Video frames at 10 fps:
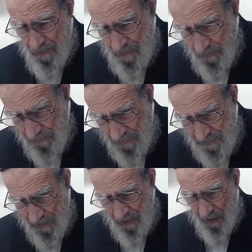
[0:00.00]
So they
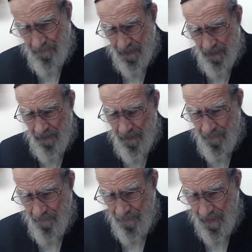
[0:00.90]
sit up there,
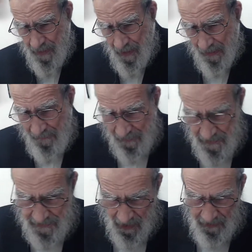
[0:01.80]
and they
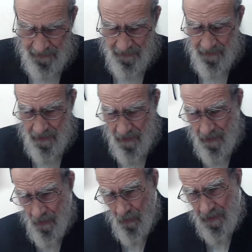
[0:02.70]
decide
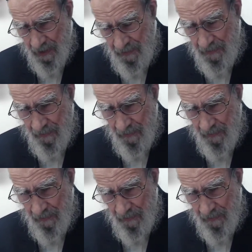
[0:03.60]
okay,